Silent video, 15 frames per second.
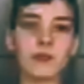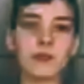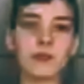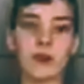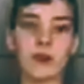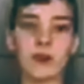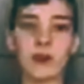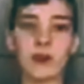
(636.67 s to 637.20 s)

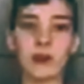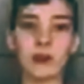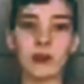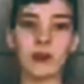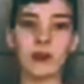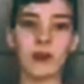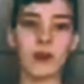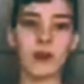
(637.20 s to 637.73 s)
doesn't like
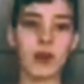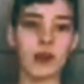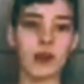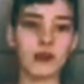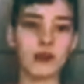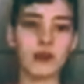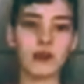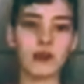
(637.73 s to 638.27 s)
to come
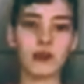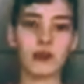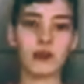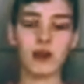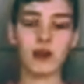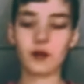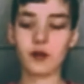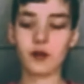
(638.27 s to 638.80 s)
in from the
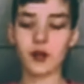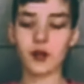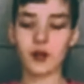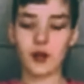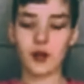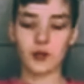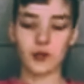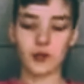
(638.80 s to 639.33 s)
farm.
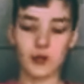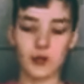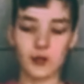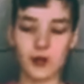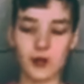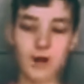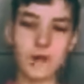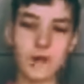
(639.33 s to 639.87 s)
So
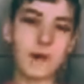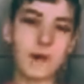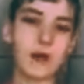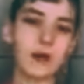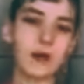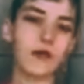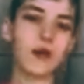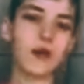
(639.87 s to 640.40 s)

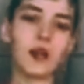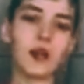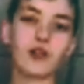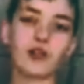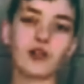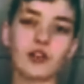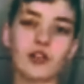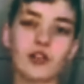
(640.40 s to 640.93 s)
my riding
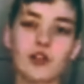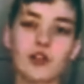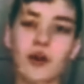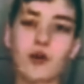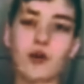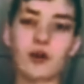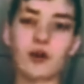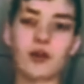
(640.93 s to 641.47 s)
instructor
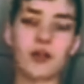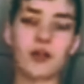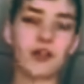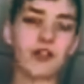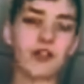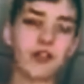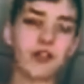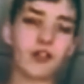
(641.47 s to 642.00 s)
always
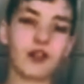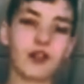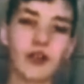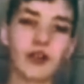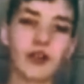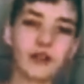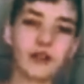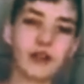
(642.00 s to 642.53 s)
says just to
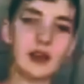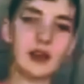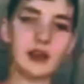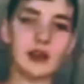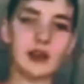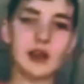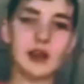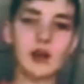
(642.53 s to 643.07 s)
kind of
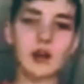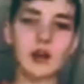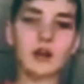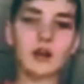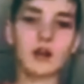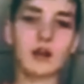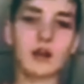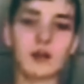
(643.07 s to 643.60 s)

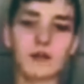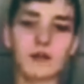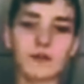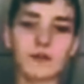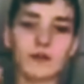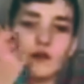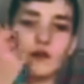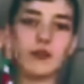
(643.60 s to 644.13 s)
to
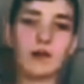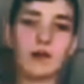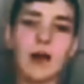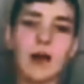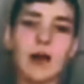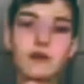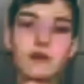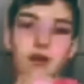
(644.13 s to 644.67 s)

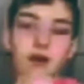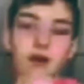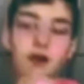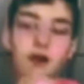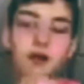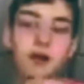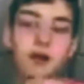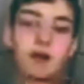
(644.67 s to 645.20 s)
have it
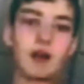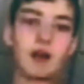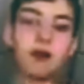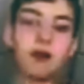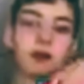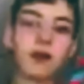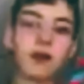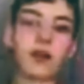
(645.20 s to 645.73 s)
all
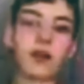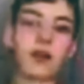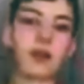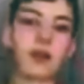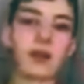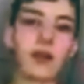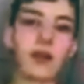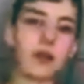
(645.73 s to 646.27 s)
organized and then
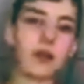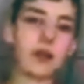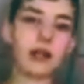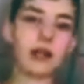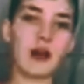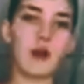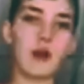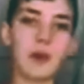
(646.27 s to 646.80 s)
take it and
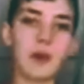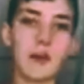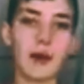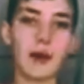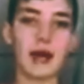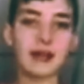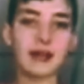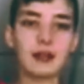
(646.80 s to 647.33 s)
kind of whip
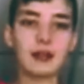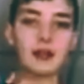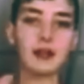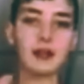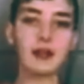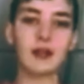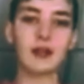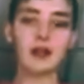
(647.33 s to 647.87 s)
back.
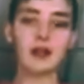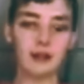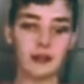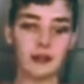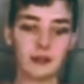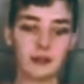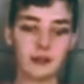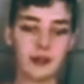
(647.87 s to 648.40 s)
So
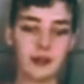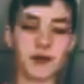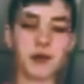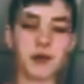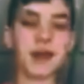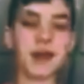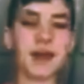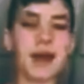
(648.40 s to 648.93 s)
it's
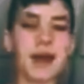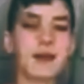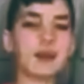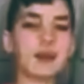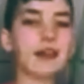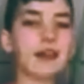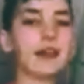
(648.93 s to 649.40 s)
my cat right